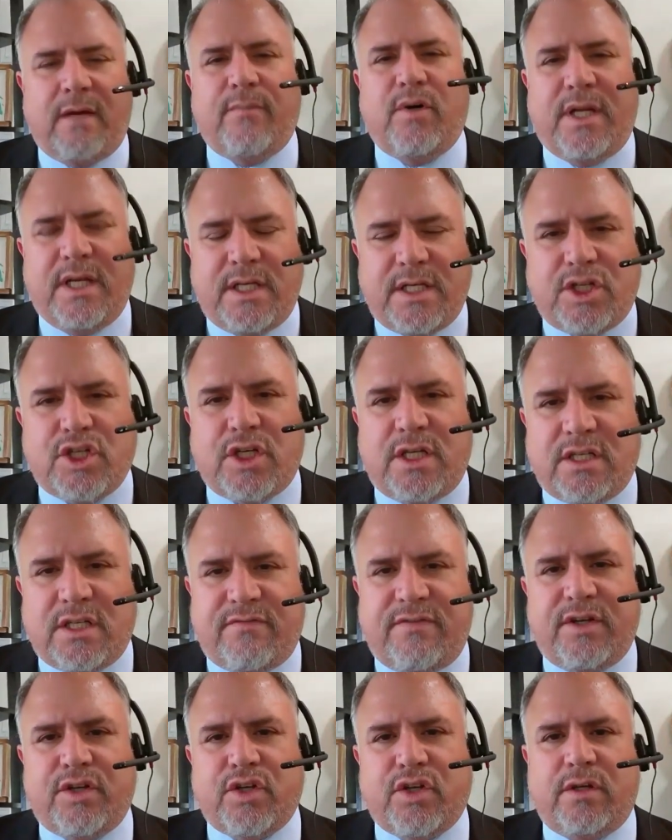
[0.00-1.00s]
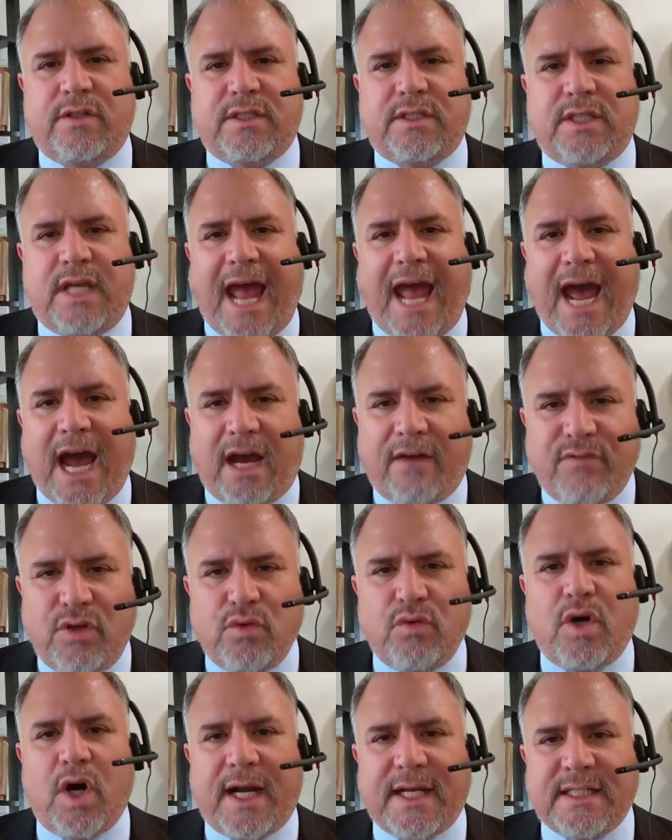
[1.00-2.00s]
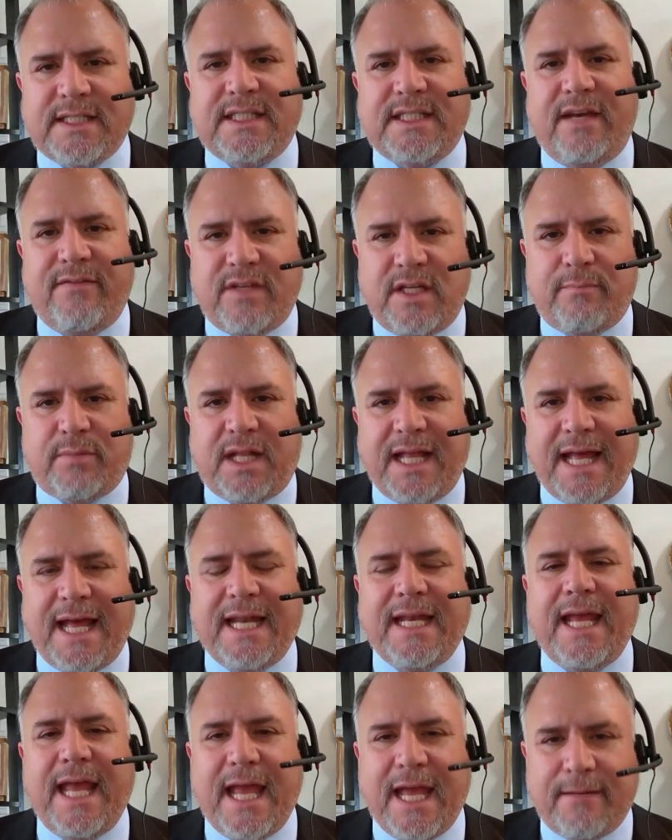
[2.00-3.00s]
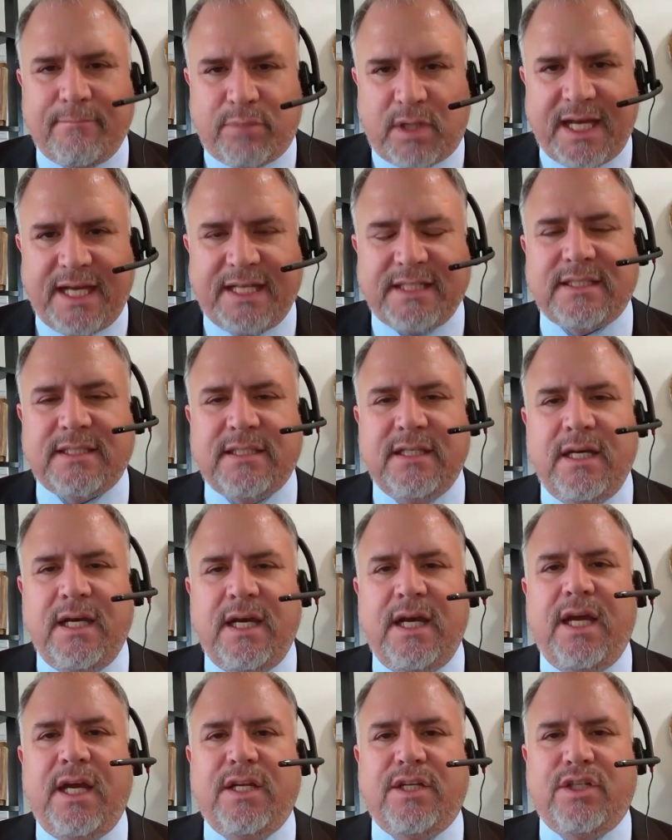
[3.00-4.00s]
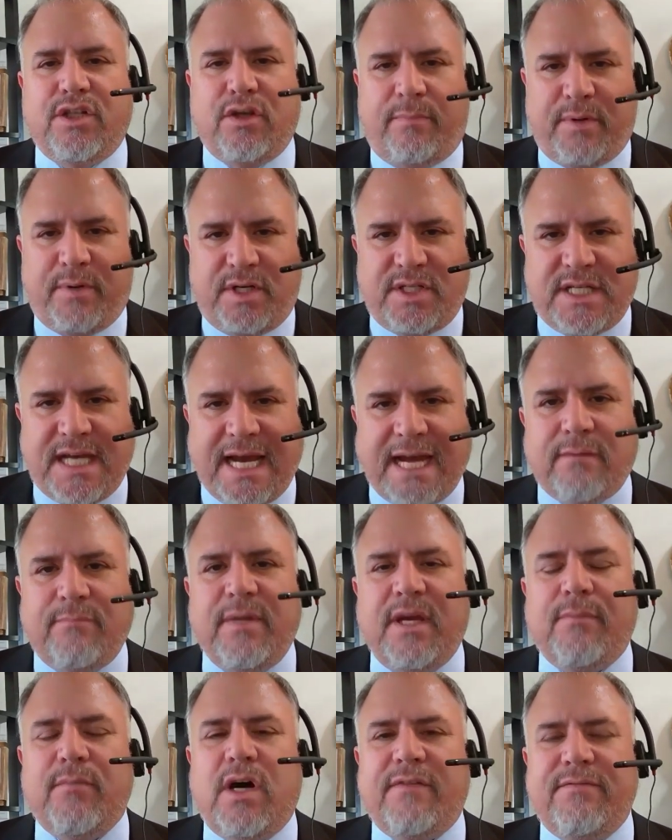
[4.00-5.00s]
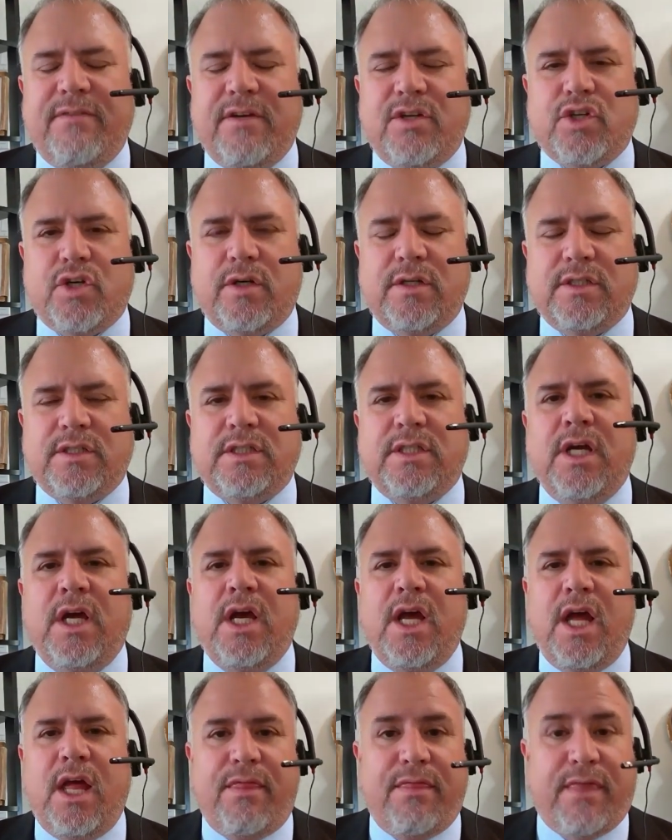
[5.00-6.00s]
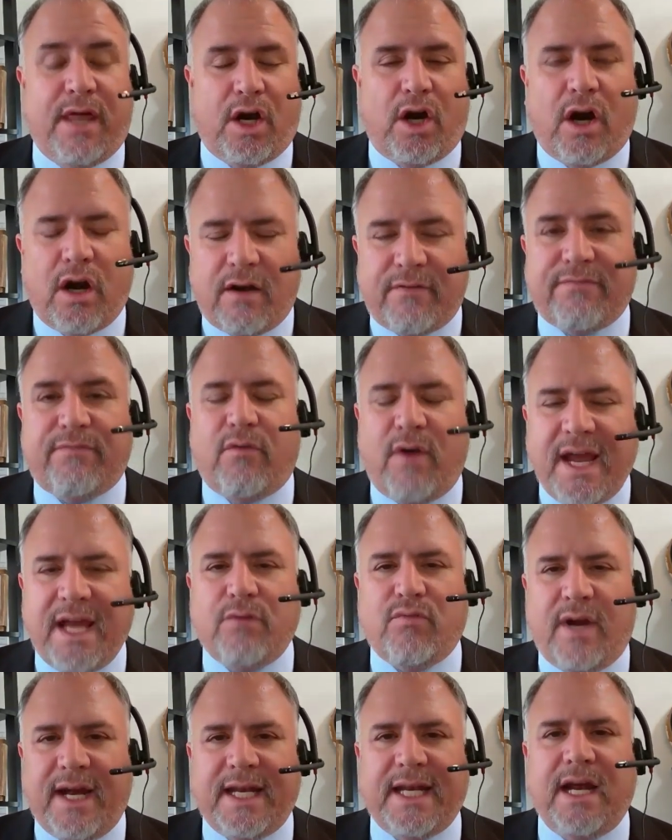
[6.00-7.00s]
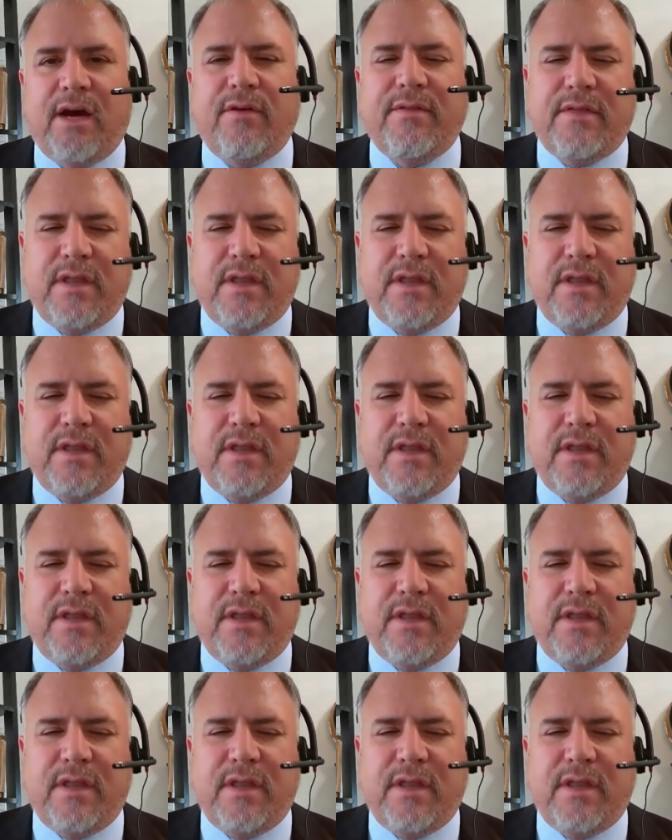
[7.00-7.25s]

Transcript: about Indigenous fishers, have you got a safety plan in place to protect Mi'kmaq fishers that are afraid right now?